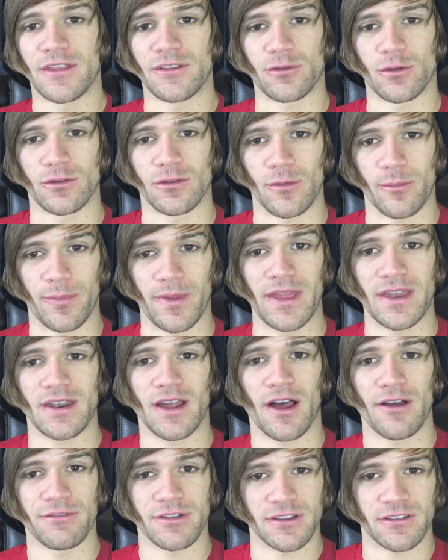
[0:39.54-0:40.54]
this was a bit
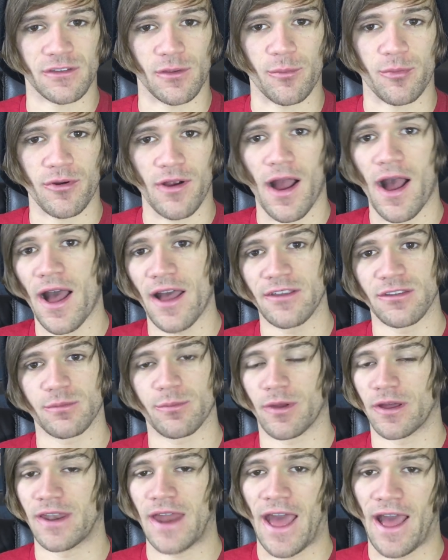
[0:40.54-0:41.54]
of a surprise,
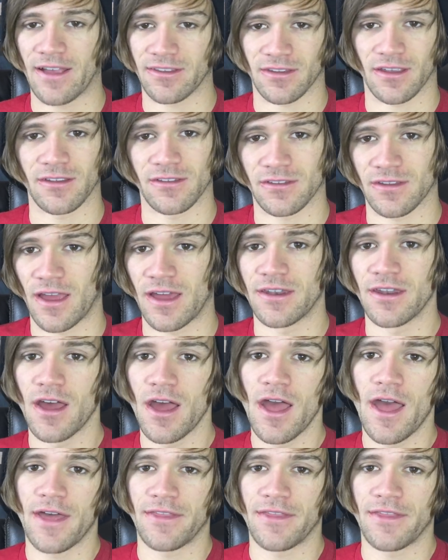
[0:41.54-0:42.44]
but as I said,